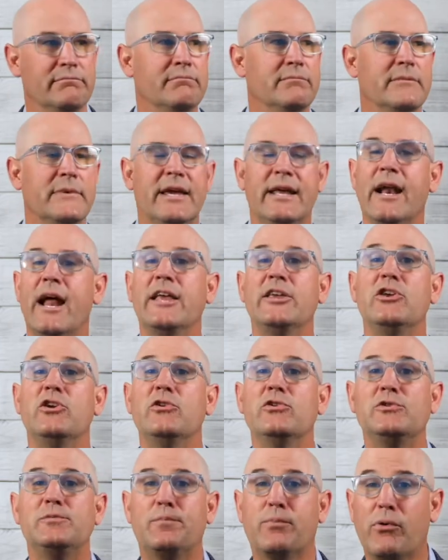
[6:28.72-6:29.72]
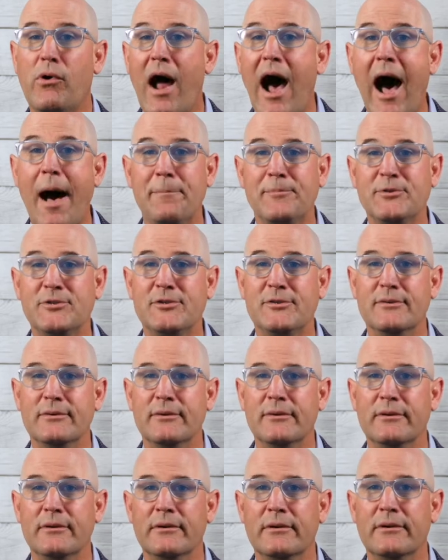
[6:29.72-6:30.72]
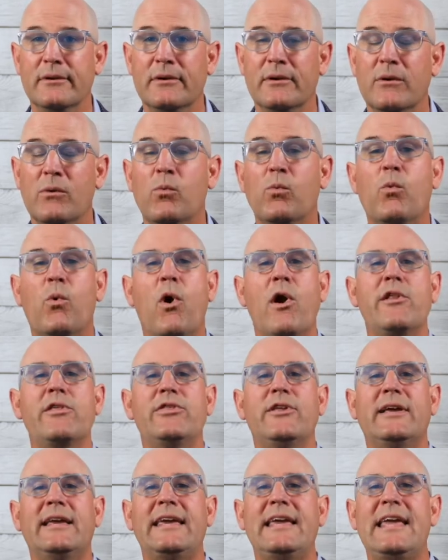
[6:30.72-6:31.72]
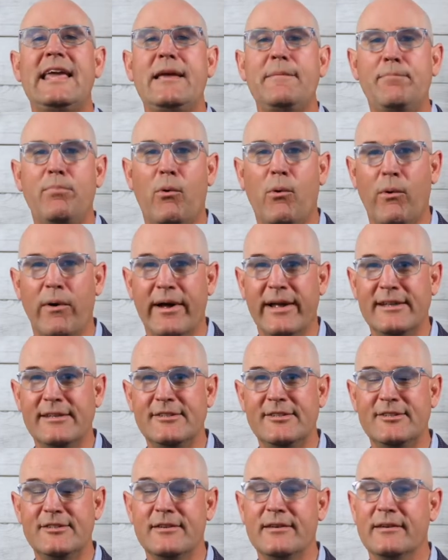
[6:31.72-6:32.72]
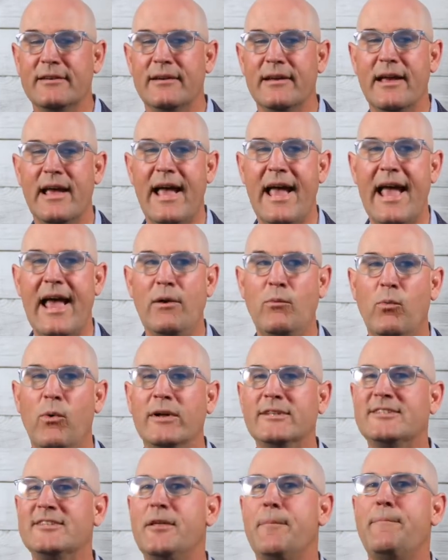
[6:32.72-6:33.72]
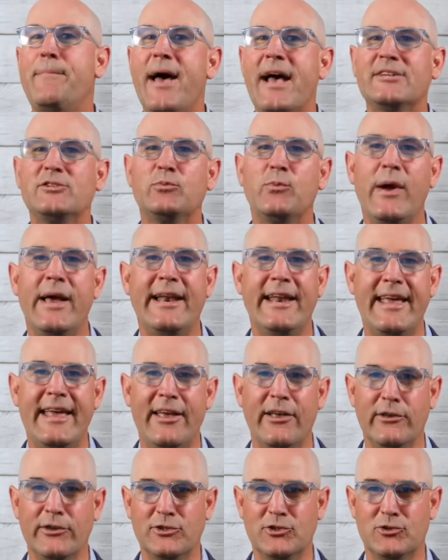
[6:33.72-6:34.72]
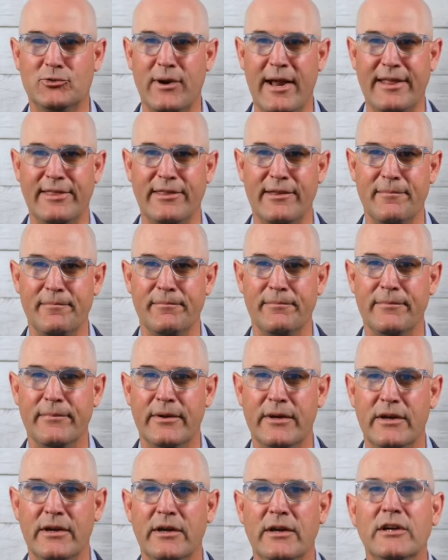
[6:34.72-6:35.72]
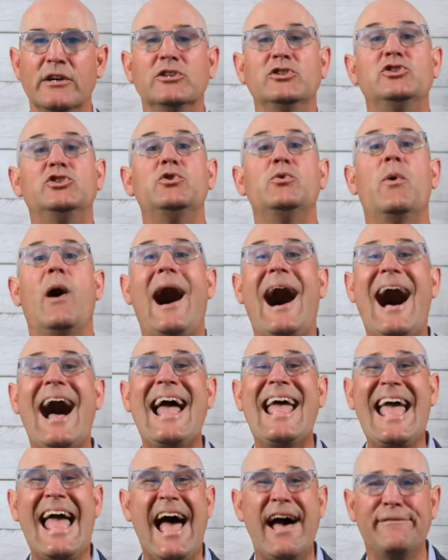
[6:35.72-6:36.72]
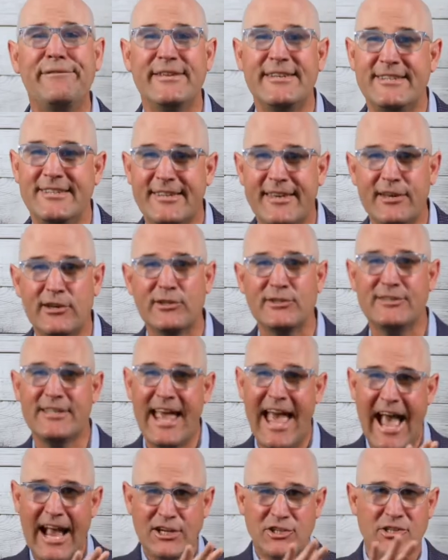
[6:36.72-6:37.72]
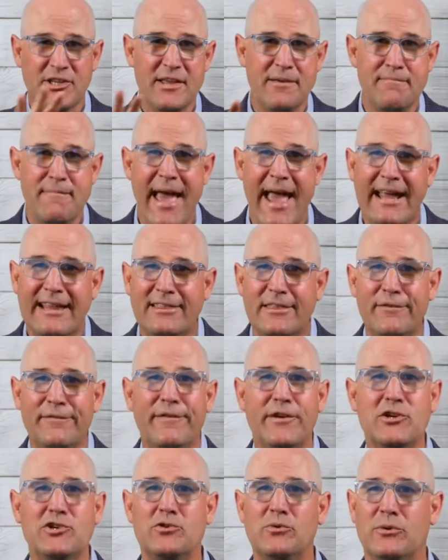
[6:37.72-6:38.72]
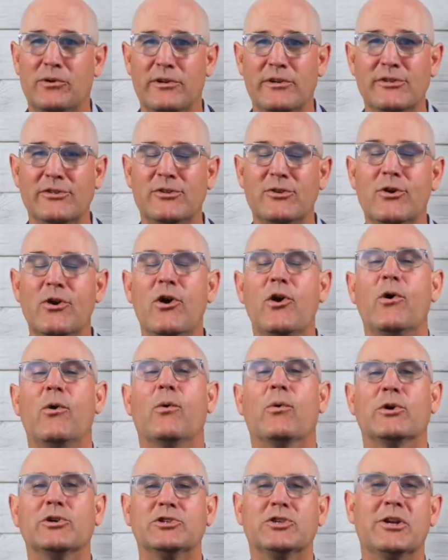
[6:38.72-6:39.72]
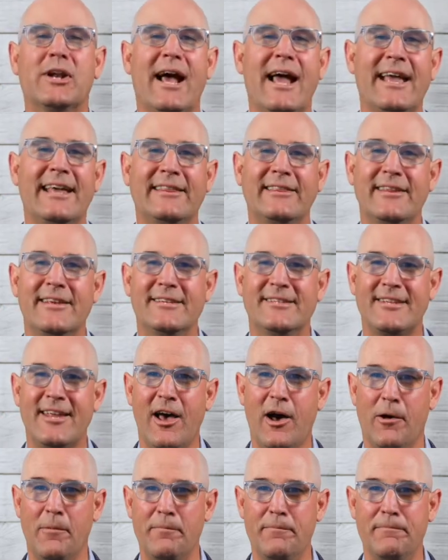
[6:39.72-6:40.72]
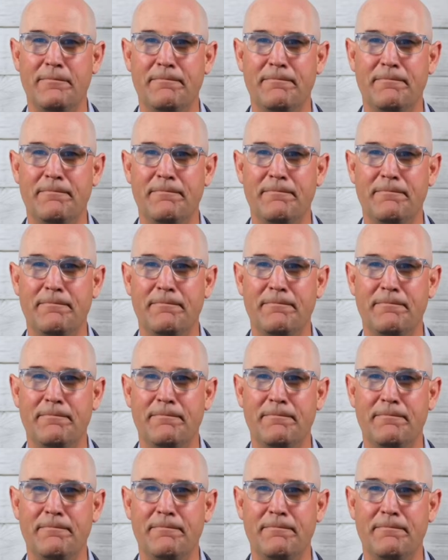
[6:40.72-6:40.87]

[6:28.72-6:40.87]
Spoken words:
Can I use props? What are the key points and what's the best way to illustrate them? Do I have the skills to actually make the visuals, or should I enlist help?